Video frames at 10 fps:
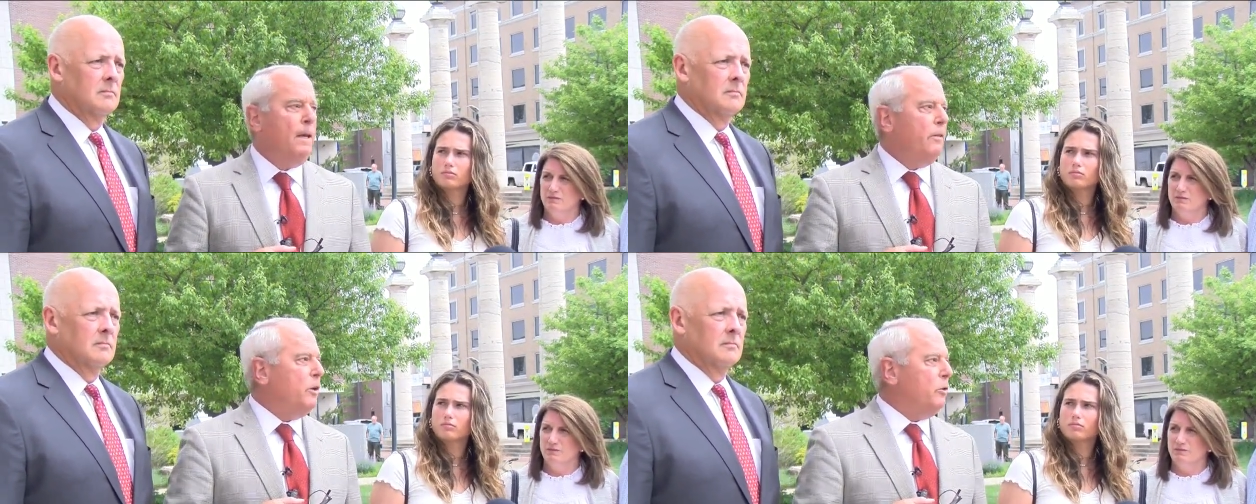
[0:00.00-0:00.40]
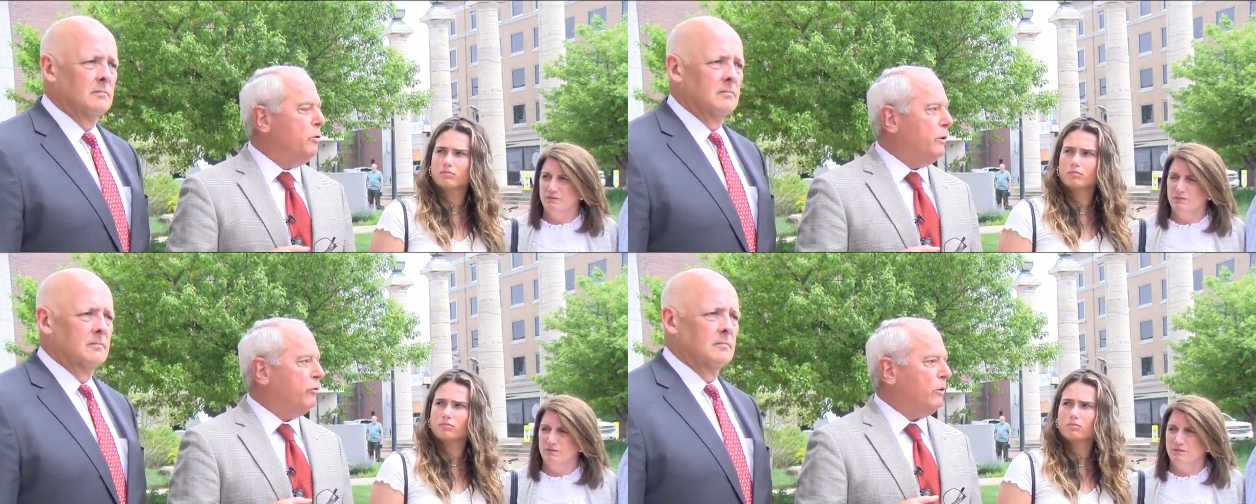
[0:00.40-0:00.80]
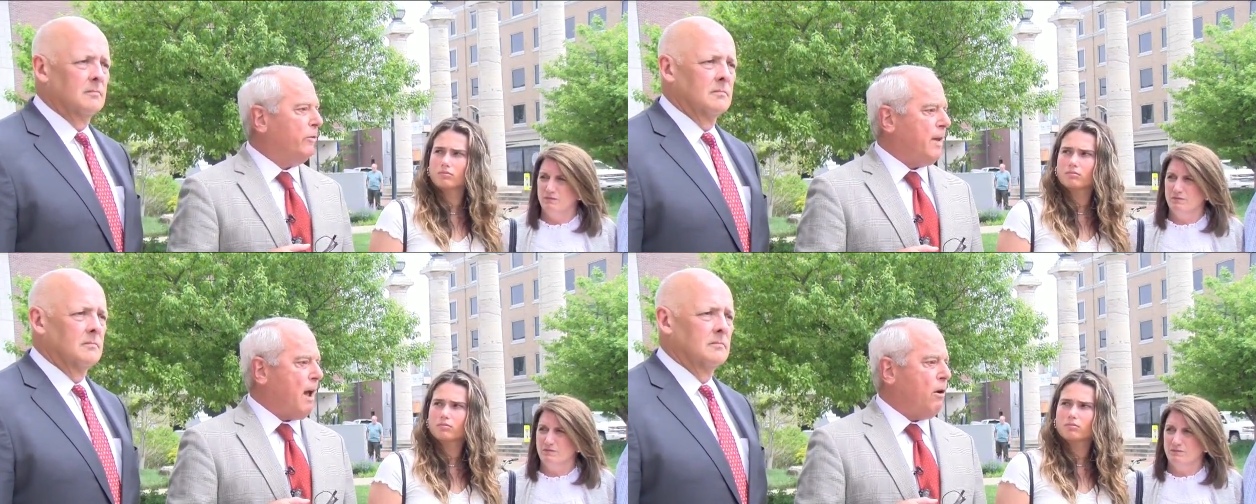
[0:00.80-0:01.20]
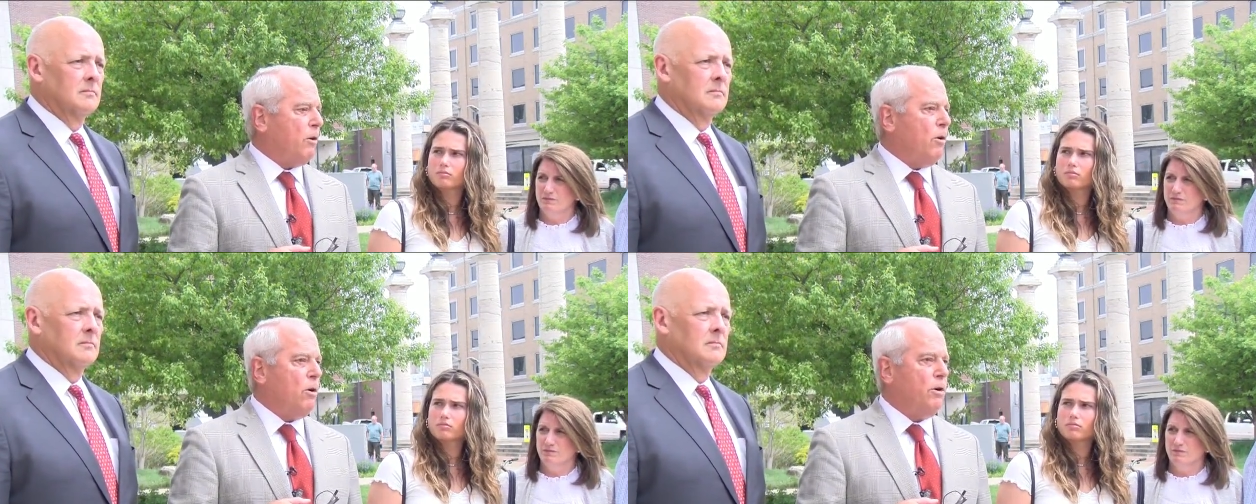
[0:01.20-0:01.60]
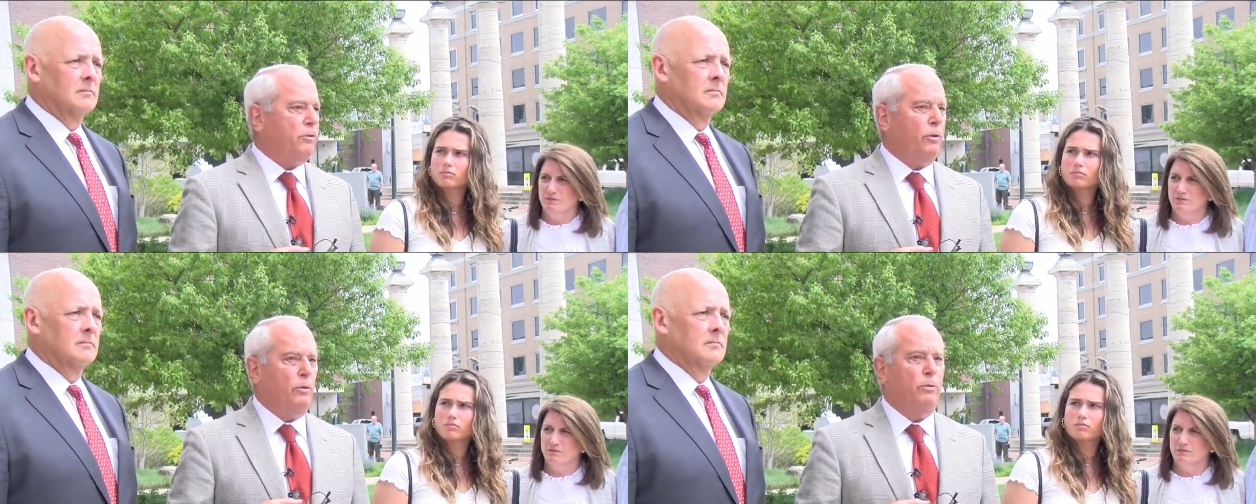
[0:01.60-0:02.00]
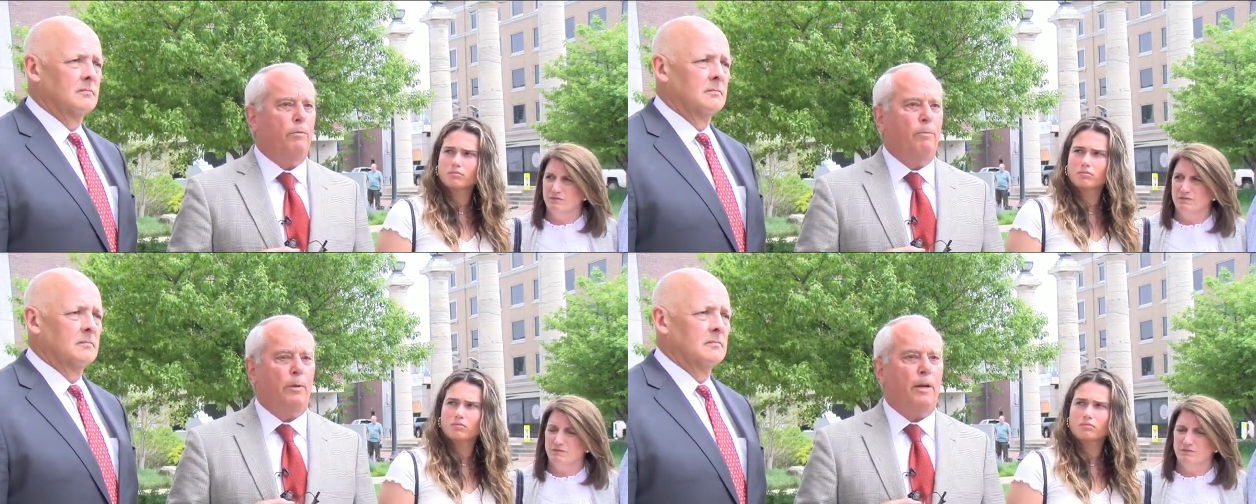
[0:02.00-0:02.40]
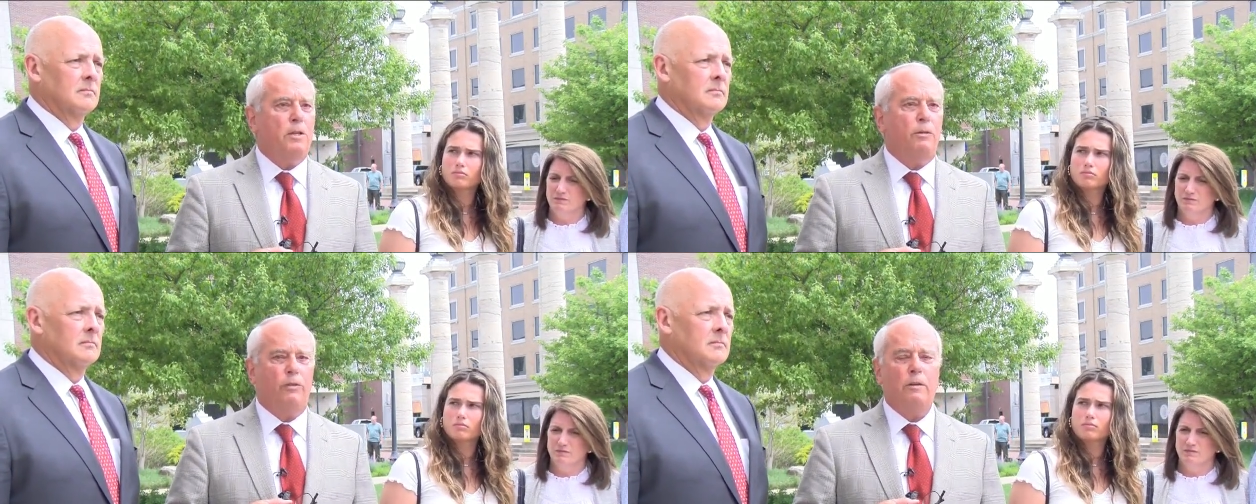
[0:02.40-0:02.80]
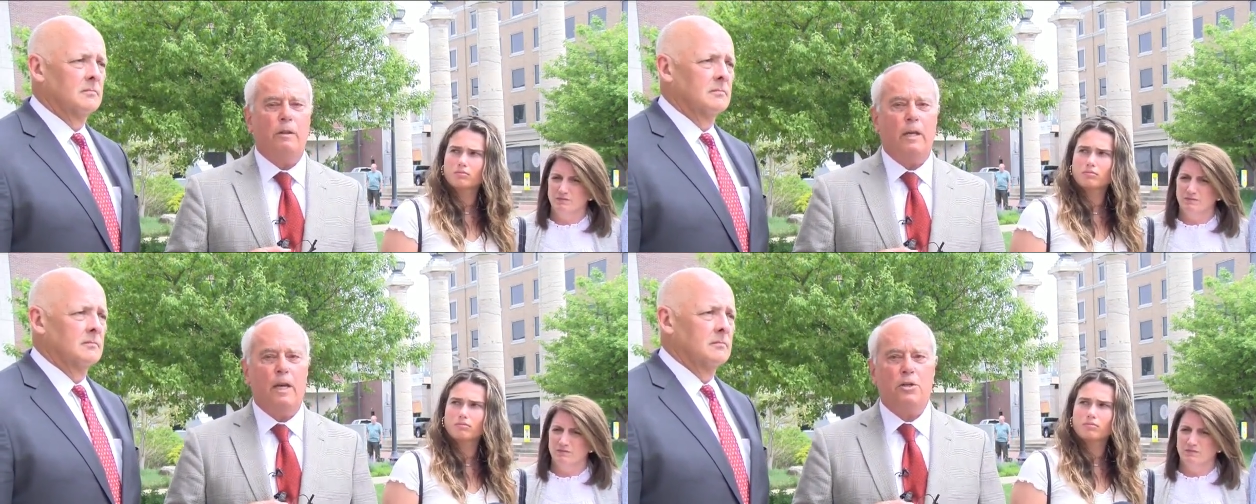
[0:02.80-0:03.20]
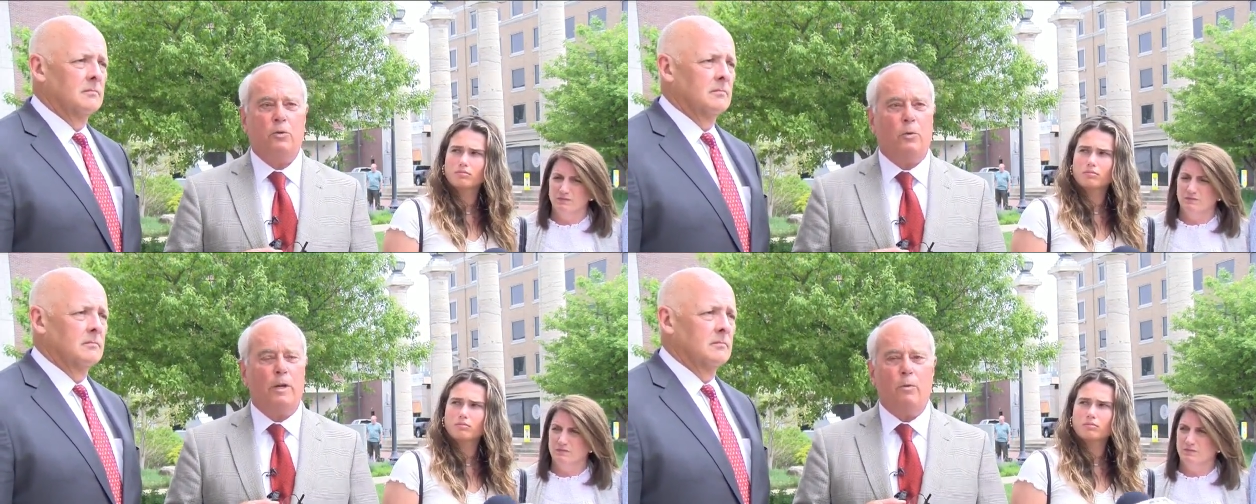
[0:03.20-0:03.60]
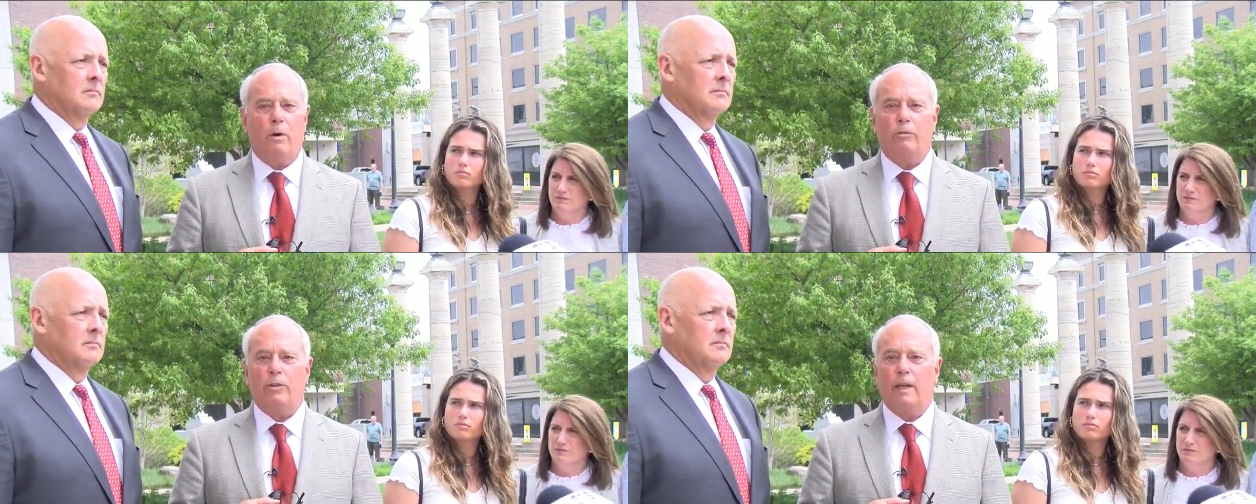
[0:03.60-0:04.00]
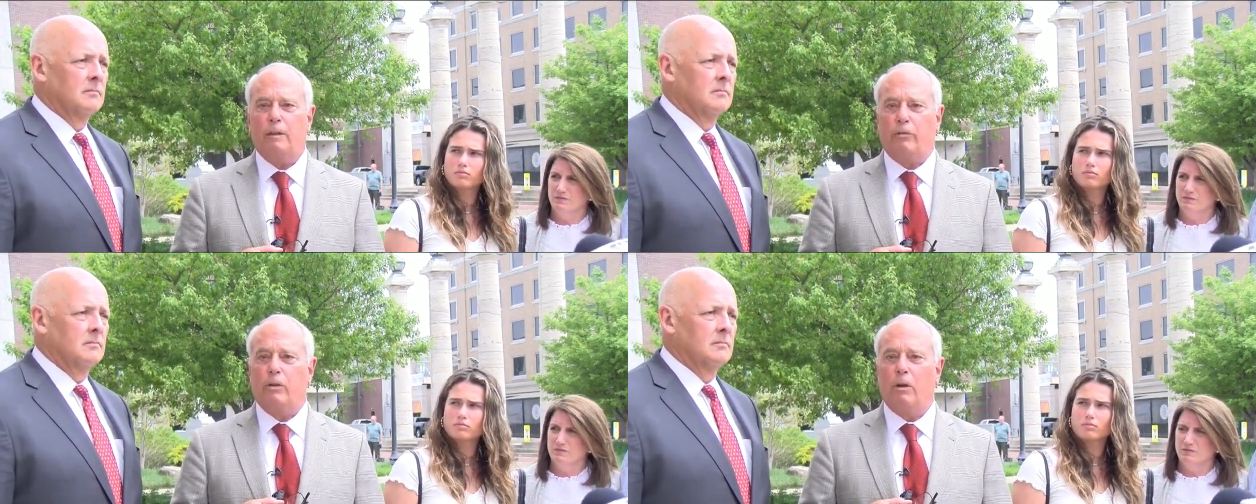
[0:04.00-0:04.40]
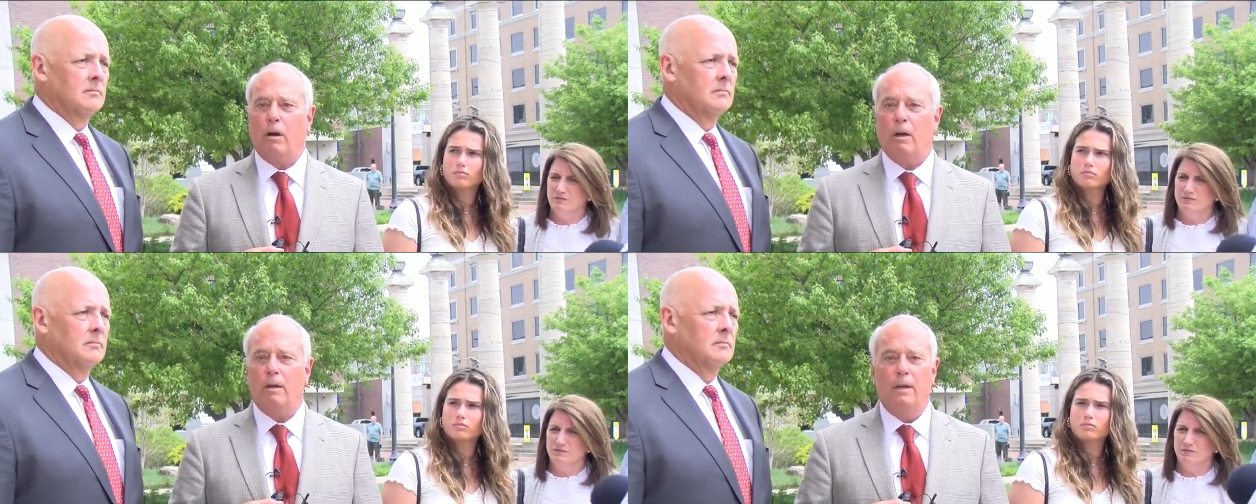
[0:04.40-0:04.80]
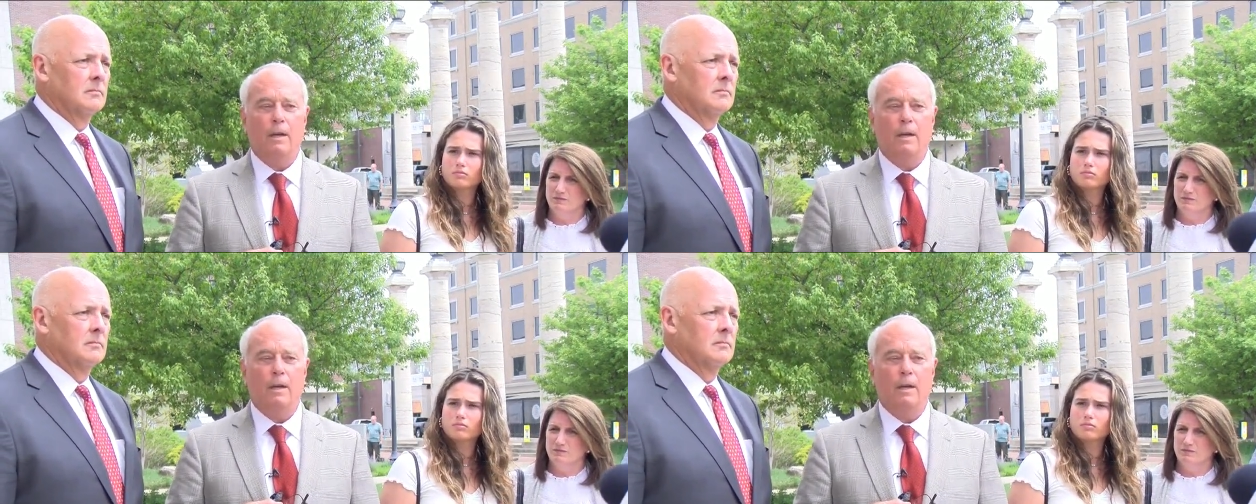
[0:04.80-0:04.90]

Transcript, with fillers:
Speaker 1: They knew that serving alcohol to pledges under the age of 21 is against the law.